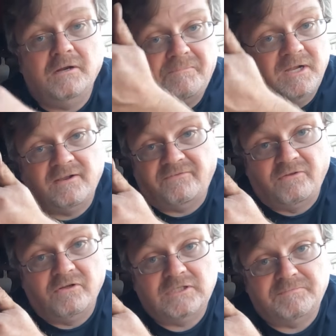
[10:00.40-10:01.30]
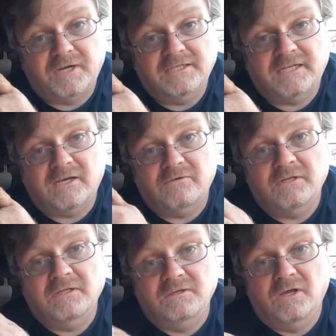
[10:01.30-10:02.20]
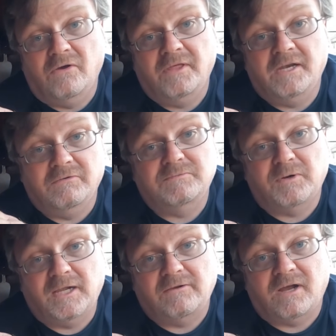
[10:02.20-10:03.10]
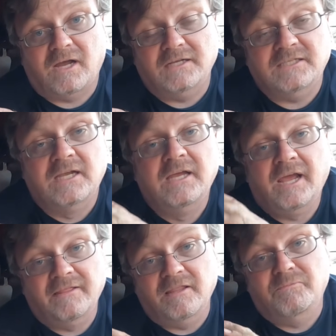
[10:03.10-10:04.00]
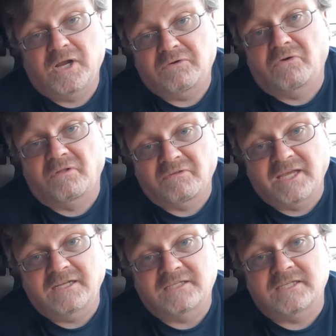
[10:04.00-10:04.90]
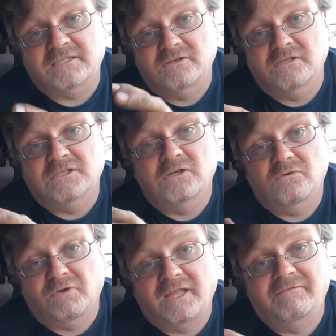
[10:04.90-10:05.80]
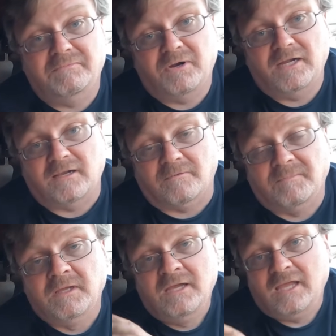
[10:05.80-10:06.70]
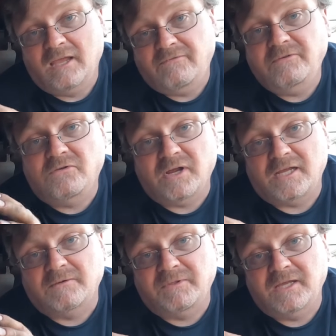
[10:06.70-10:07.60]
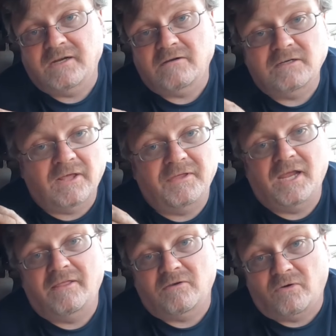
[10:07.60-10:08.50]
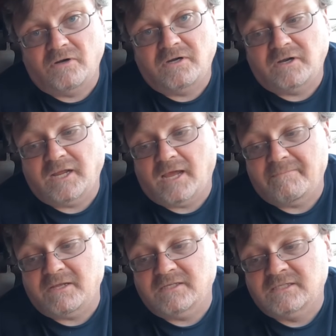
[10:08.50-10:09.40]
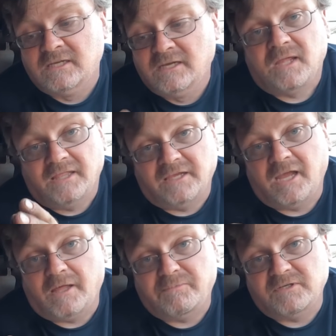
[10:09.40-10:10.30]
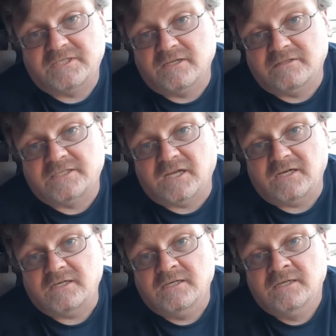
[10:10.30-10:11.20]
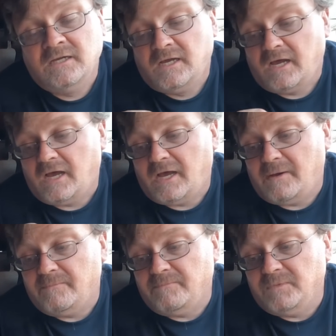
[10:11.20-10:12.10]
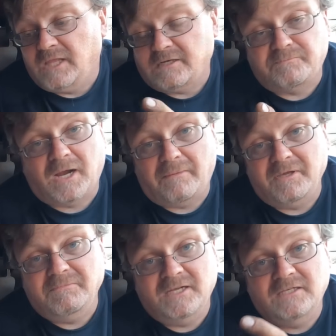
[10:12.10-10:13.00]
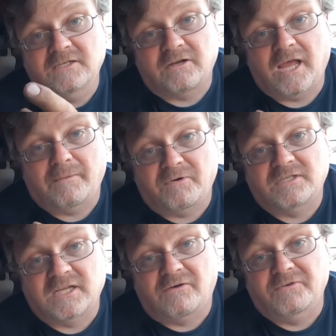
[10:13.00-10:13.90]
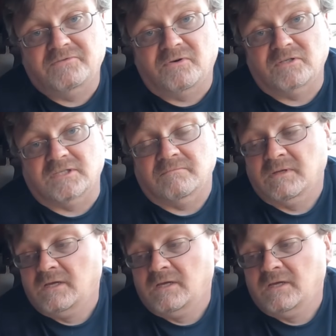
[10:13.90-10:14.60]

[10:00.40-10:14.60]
a bunch of fluid sprays out, you know that it was pressurized, and then the brake will release as soon as you relieve the pressure. If you crack the bleeder, nothing out of the ordinary happens, and the caliper is still stuck, that probably means your caliper itself is frozen.